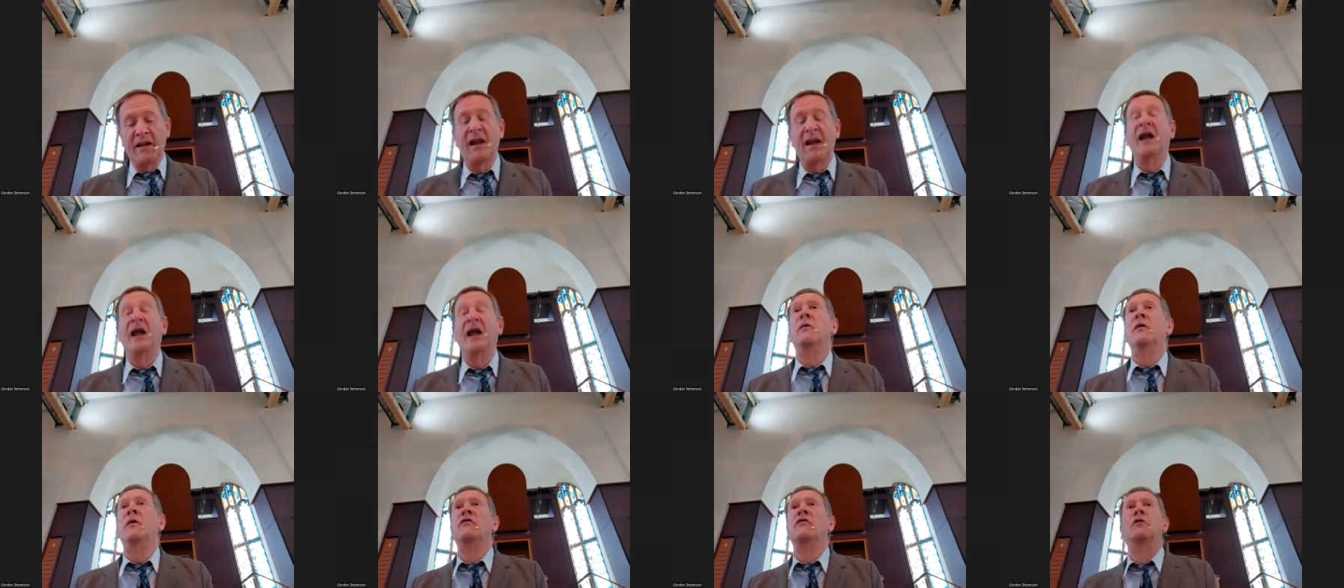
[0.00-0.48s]

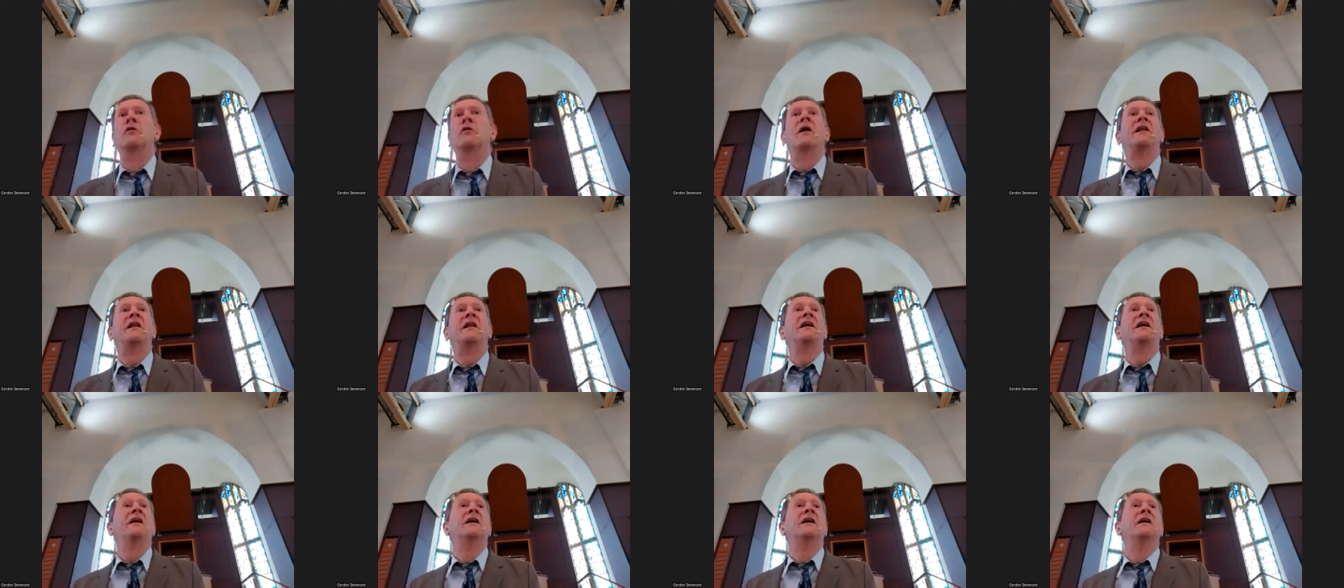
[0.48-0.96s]
And we've
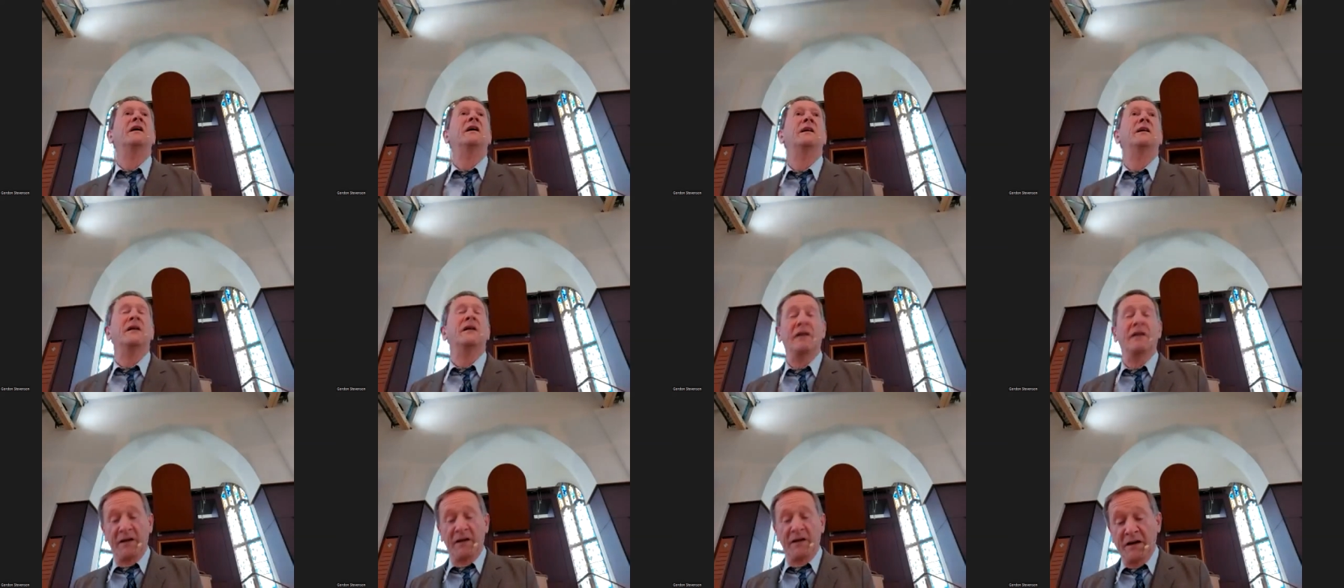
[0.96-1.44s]
already
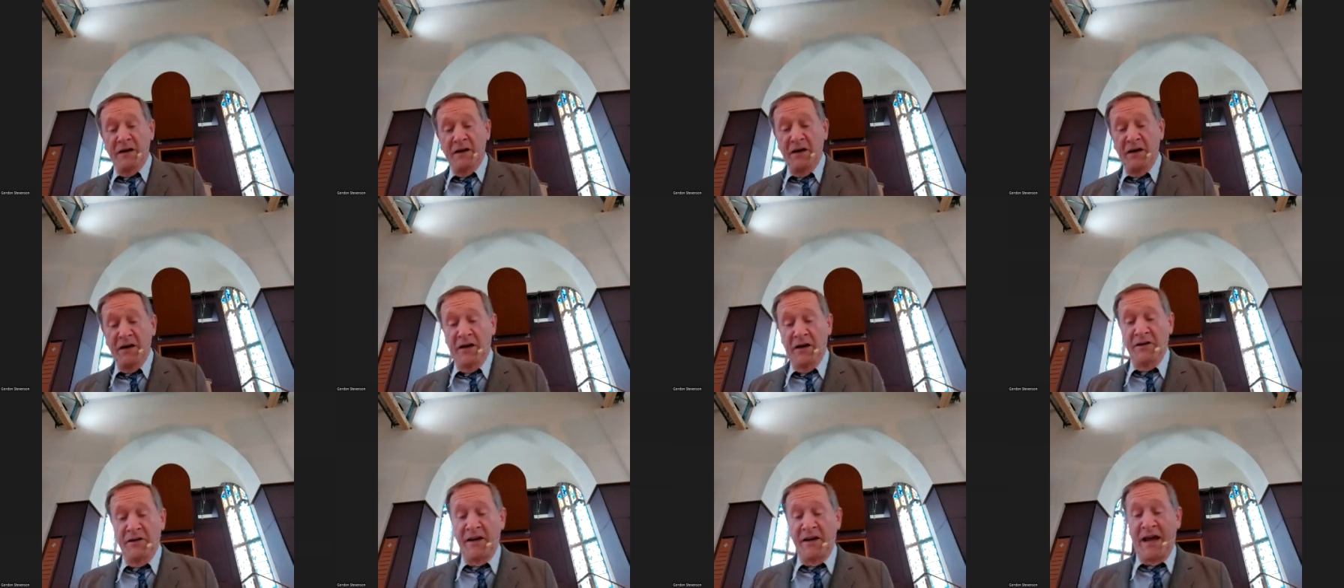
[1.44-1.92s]

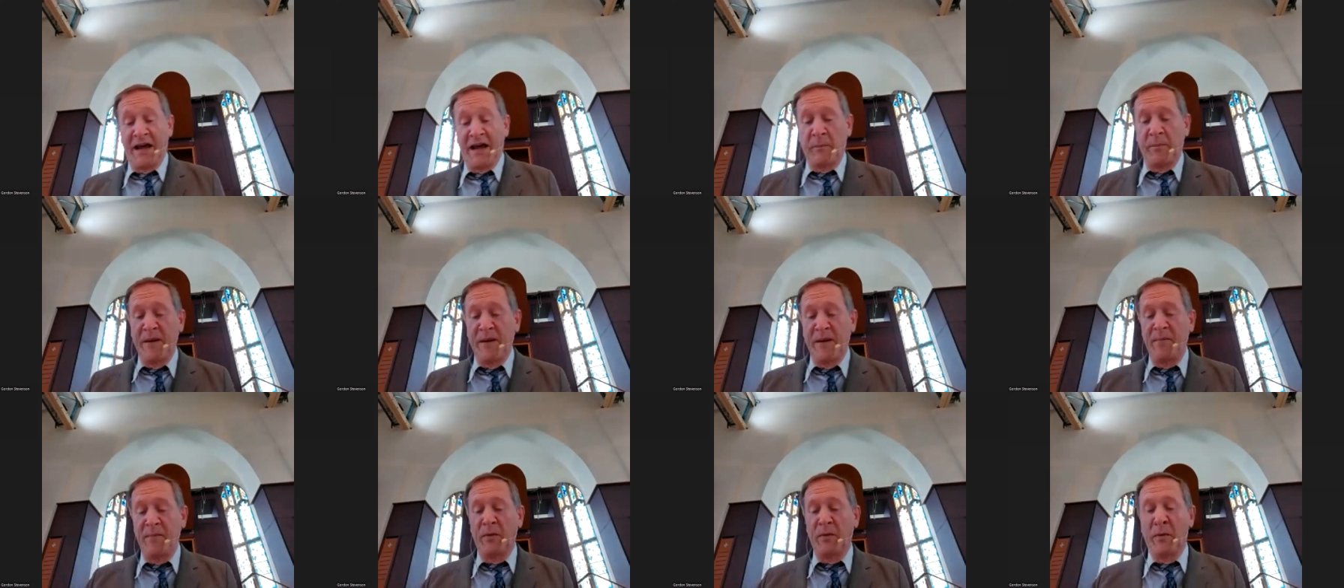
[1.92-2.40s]
heard how
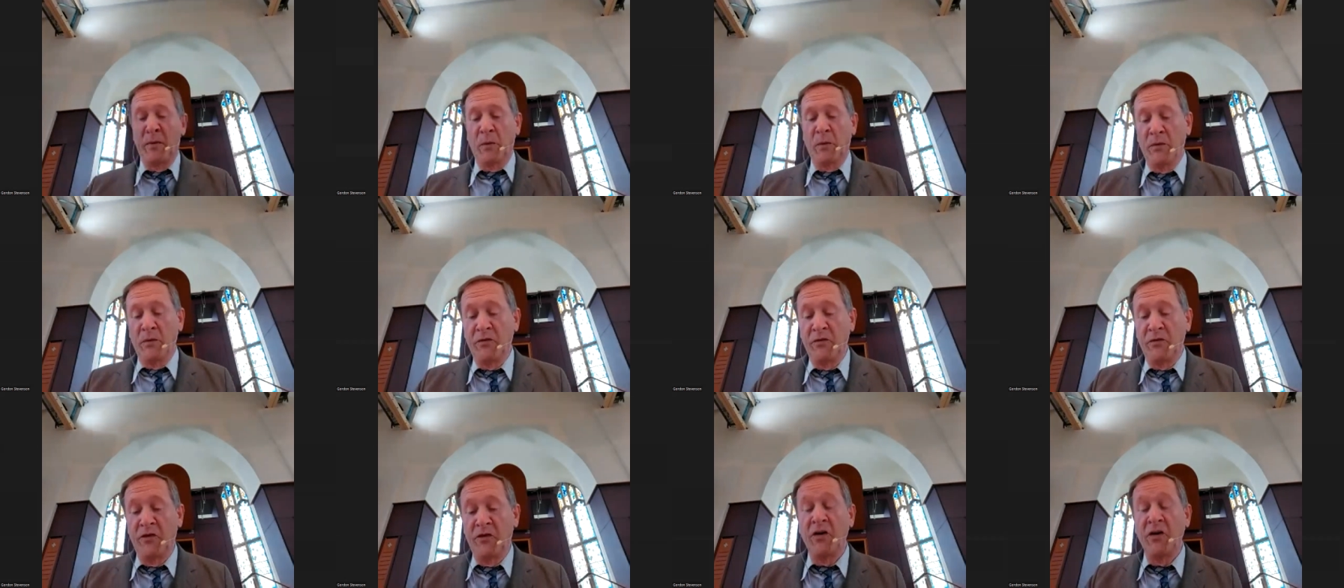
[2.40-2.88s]
people
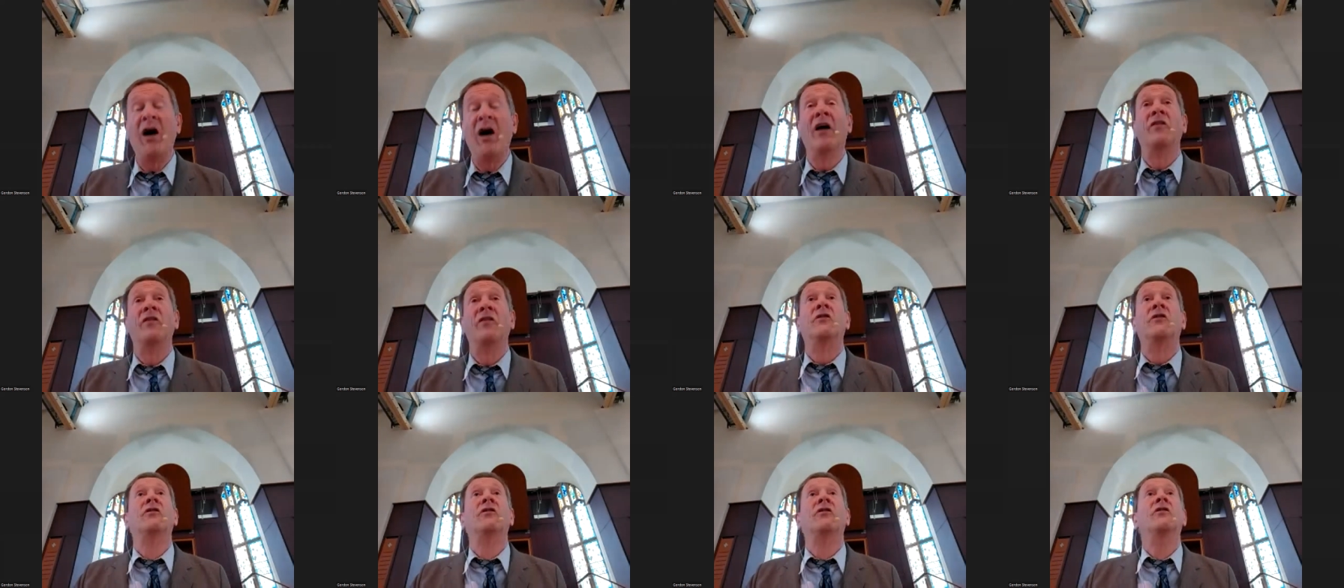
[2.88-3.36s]

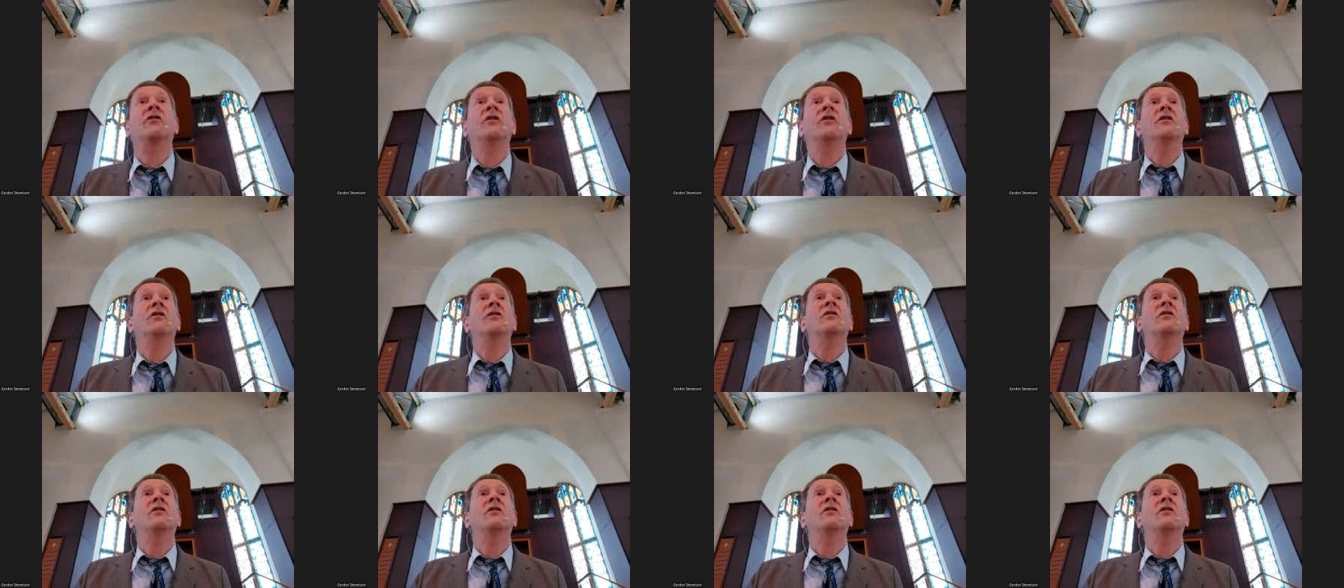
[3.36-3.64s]
judge